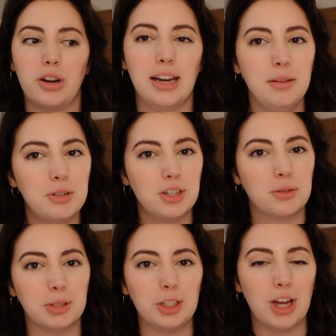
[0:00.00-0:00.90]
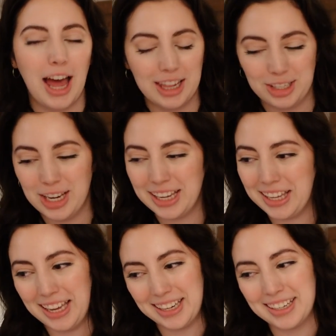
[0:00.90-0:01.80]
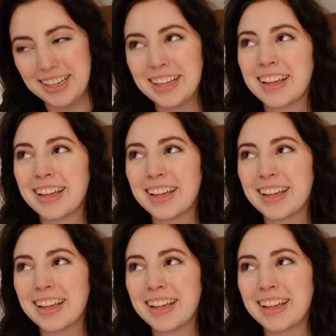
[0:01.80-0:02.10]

Teddy was just a really challenging kitten.